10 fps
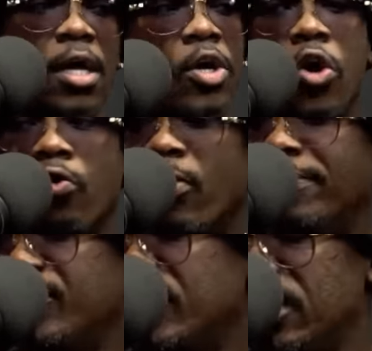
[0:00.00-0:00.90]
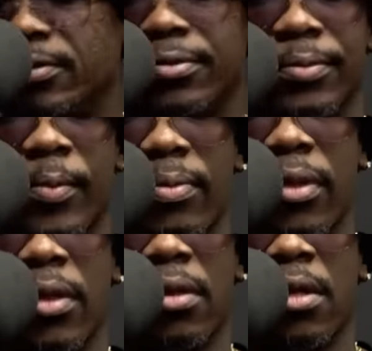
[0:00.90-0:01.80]
corruption
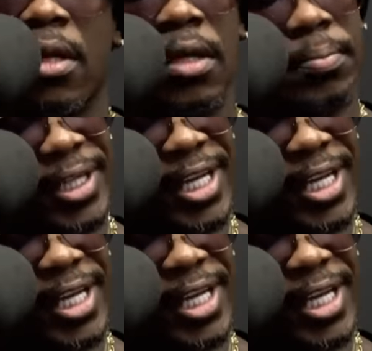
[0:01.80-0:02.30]
but let me